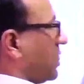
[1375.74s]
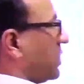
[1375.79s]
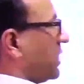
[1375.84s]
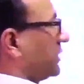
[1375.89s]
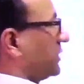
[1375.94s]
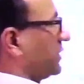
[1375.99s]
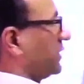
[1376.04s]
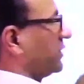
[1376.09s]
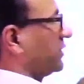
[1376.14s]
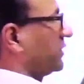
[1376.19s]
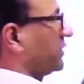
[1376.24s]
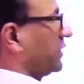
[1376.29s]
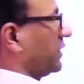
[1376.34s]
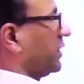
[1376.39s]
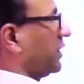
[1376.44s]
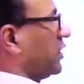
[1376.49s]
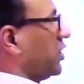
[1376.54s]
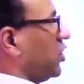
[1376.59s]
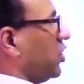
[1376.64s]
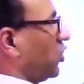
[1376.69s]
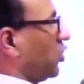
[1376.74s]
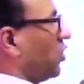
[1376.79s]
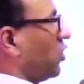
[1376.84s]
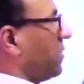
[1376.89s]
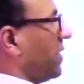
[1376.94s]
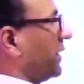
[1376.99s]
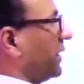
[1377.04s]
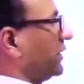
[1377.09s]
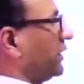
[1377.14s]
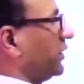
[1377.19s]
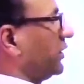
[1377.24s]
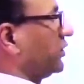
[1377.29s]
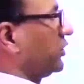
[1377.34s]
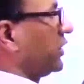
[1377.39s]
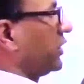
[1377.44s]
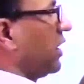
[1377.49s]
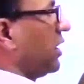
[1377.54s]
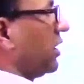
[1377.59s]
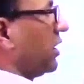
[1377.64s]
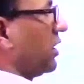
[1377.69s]
the sister chromatids
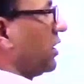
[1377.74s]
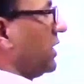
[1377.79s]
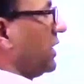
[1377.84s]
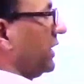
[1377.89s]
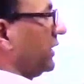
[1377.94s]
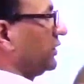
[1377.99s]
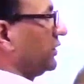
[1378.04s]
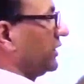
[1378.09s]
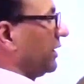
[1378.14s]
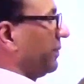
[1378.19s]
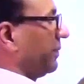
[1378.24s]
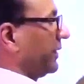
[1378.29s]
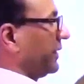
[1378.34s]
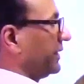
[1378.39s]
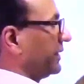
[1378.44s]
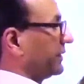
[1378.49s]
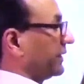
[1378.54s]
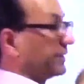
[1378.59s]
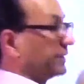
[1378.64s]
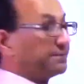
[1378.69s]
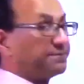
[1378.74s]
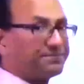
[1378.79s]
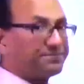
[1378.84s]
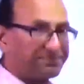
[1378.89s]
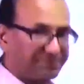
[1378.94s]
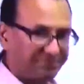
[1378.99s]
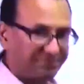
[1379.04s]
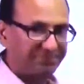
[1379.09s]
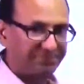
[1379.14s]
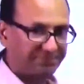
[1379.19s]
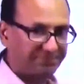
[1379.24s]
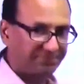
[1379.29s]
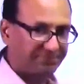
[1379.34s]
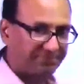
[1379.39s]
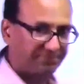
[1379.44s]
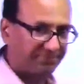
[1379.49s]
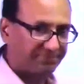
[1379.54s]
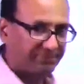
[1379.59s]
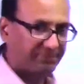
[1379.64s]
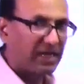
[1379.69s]
are separating.
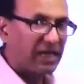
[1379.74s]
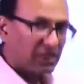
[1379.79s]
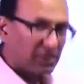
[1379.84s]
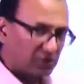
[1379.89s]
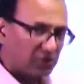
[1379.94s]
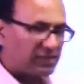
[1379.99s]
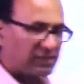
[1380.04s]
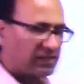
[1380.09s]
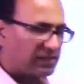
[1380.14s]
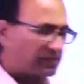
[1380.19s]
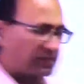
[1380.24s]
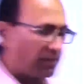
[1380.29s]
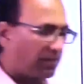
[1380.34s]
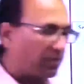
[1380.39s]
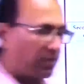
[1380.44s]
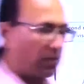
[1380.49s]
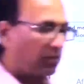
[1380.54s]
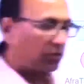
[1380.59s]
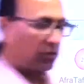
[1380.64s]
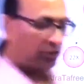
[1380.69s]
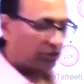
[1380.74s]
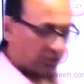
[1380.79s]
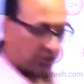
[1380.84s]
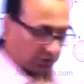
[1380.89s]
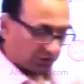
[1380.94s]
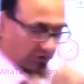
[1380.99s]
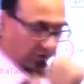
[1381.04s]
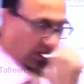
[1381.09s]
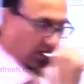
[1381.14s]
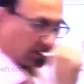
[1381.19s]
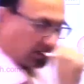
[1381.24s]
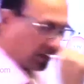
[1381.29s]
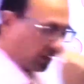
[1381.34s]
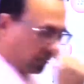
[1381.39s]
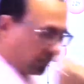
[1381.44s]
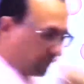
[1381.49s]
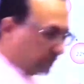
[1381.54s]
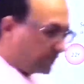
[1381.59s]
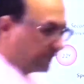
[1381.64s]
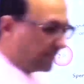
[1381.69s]
So these are some of the questions the
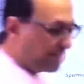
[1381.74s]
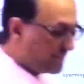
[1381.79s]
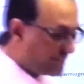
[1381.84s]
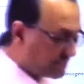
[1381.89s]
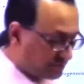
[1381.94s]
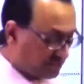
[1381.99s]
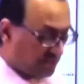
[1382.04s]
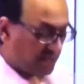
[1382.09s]
examiner is